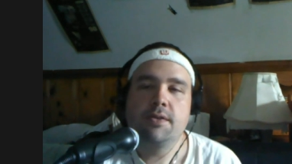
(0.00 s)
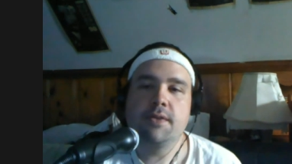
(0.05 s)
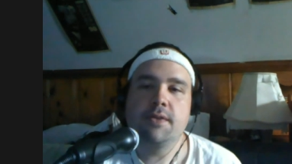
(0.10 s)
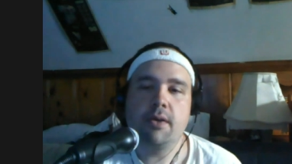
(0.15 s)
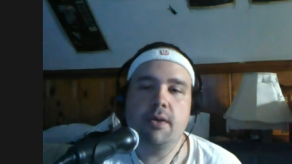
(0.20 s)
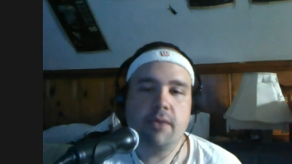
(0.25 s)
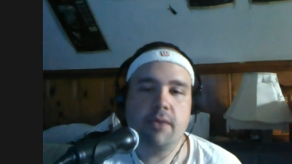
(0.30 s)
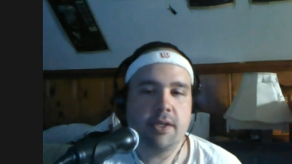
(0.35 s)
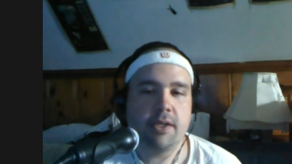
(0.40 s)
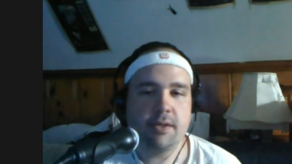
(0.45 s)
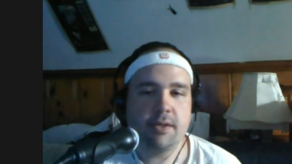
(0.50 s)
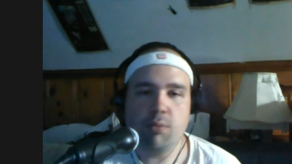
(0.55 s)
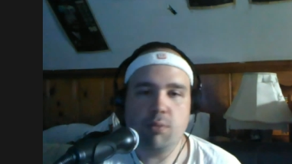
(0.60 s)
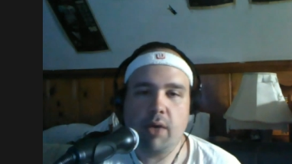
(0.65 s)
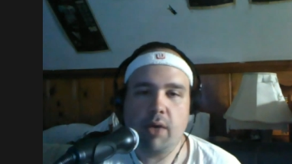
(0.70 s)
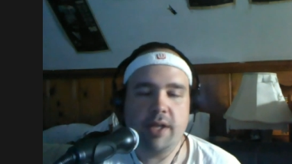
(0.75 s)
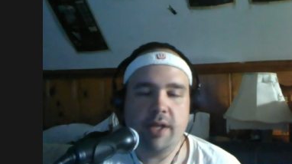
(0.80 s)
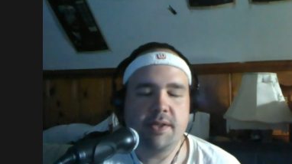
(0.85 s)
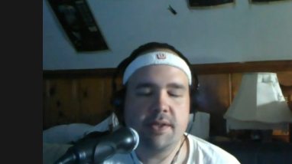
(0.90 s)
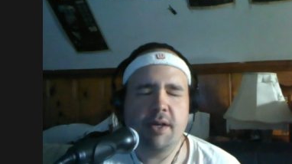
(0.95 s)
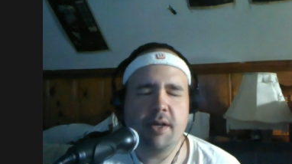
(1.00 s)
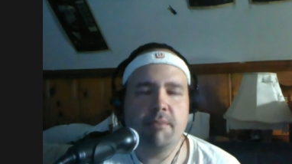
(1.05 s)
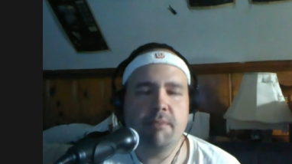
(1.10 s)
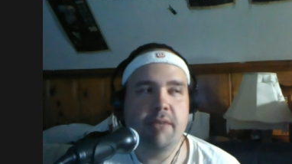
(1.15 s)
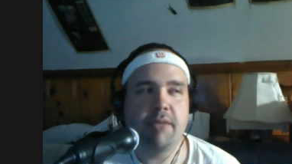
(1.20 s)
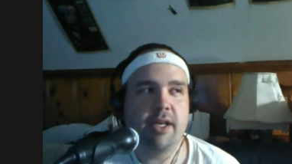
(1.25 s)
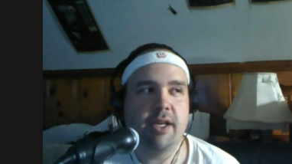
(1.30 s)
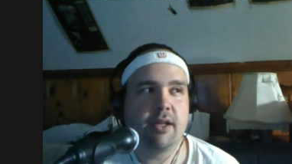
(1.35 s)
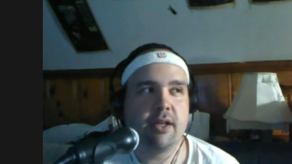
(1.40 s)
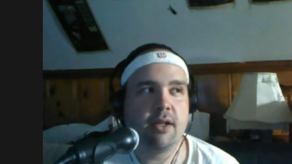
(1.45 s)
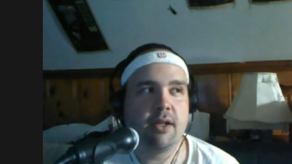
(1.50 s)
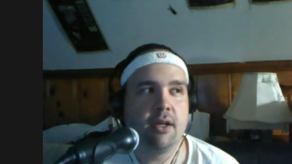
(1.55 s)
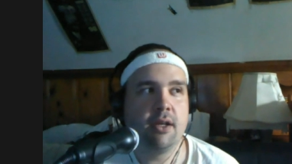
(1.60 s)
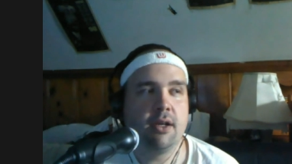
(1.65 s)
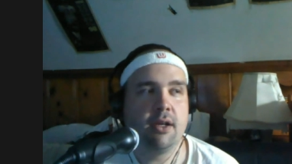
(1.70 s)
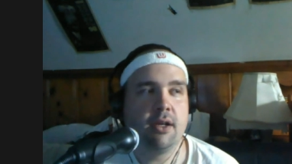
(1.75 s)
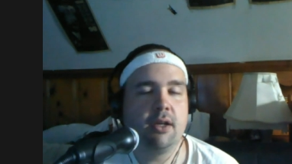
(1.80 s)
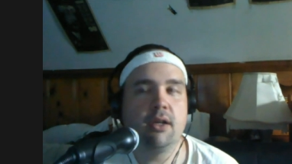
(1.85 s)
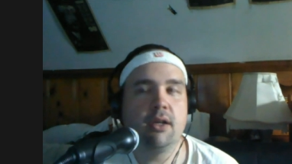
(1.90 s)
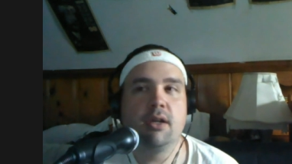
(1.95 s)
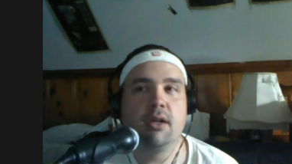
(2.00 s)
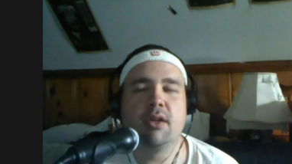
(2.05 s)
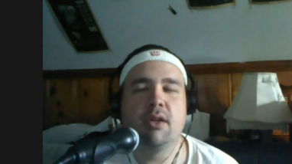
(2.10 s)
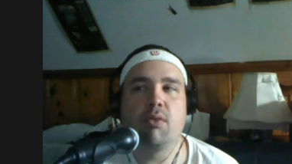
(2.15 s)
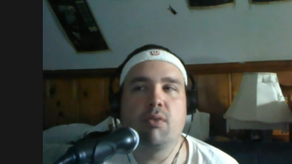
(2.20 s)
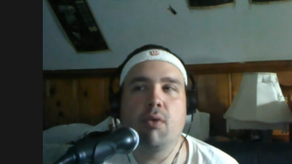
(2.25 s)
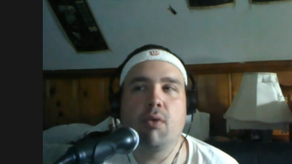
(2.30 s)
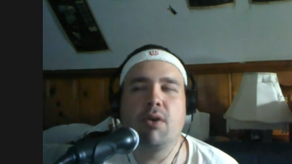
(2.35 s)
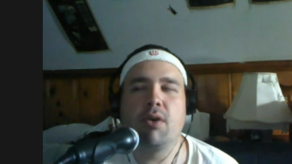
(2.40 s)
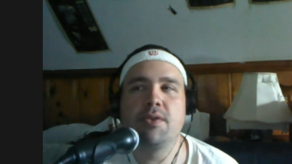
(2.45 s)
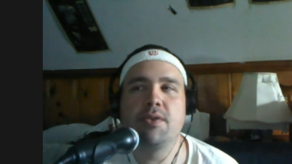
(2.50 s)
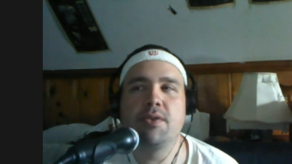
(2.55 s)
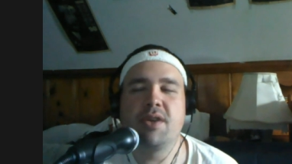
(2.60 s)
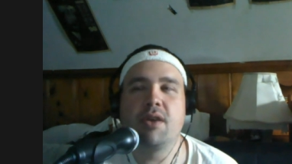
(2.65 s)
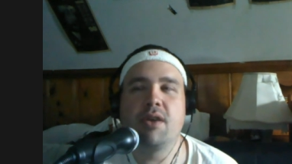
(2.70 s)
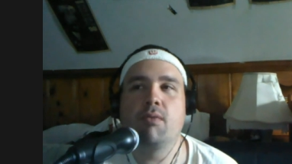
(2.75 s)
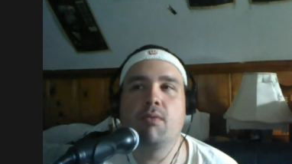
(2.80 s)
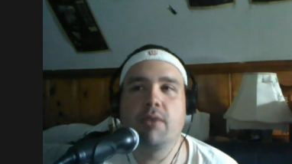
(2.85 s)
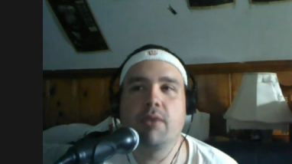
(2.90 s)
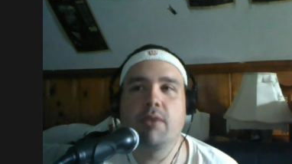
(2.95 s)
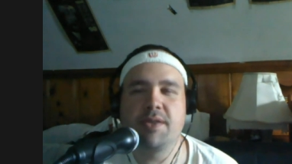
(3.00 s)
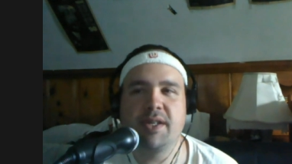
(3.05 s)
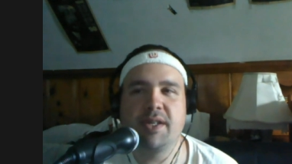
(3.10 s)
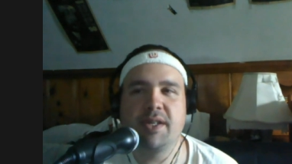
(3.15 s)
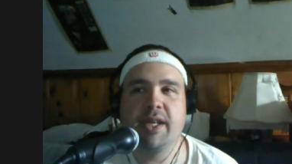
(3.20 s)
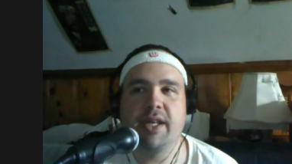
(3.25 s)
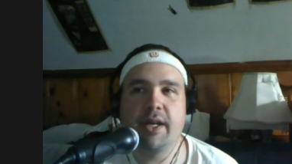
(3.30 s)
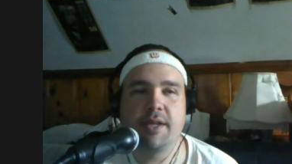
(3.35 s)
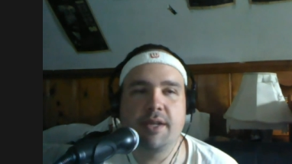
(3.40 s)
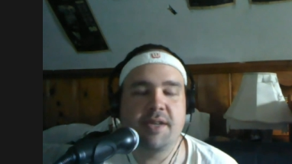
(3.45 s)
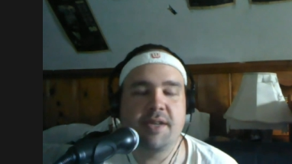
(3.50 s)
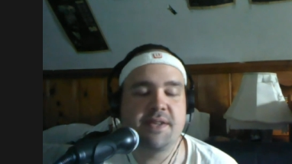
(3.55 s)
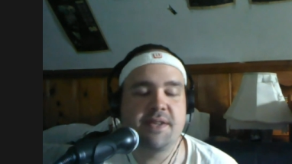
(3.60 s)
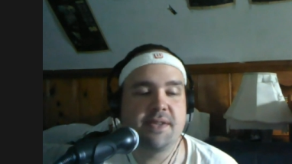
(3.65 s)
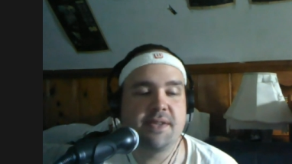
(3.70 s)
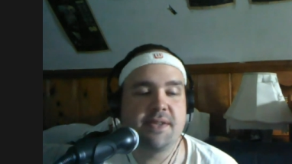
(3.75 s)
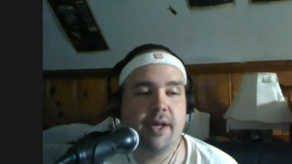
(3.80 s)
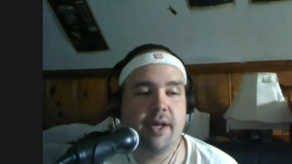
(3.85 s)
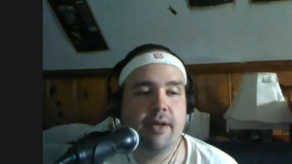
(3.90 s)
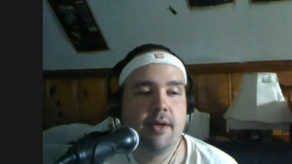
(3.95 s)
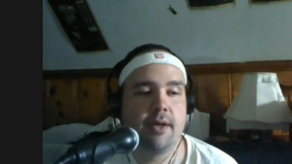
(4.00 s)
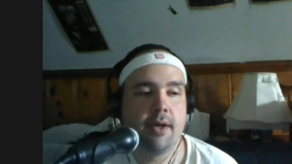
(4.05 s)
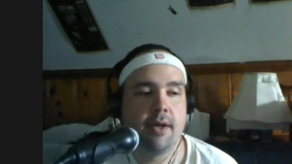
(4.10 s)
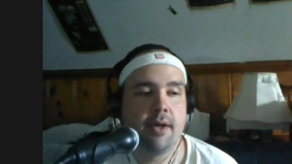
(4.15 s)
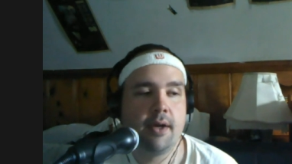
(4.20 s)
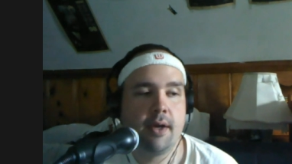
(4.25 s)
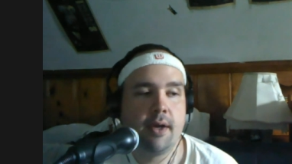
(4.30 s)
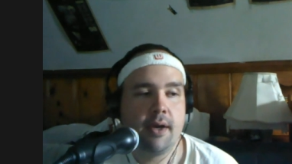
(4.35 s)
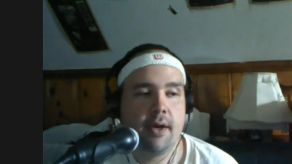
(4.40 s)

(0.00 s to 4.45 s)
So it just winds up being the wrong turn once again, as I said.